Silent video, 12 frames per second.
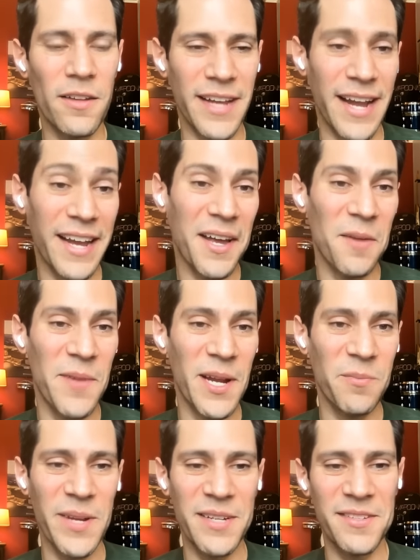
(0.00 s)
It's like, I got to
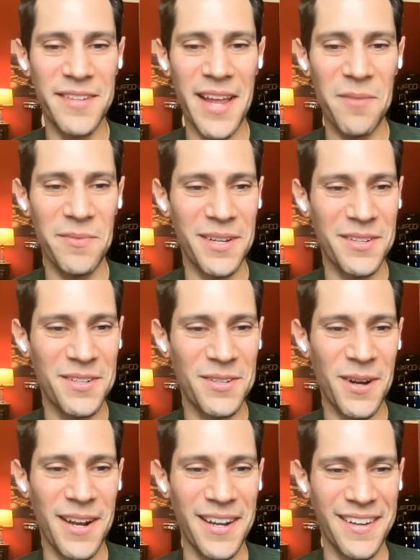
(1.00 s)
make a big statement to
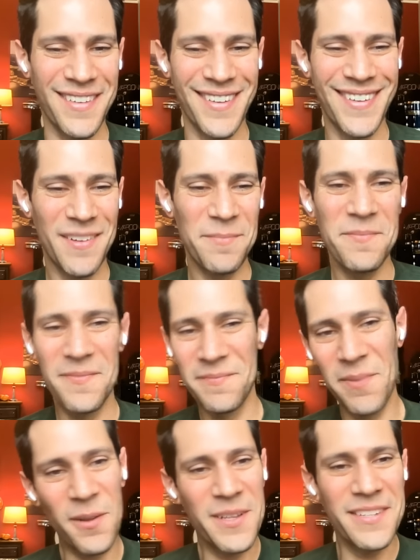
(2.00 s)
try to
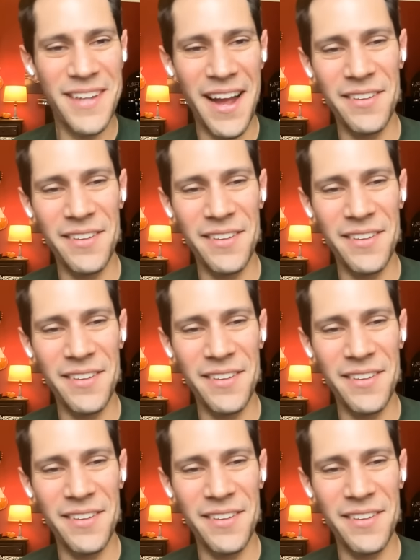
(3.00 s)
pull these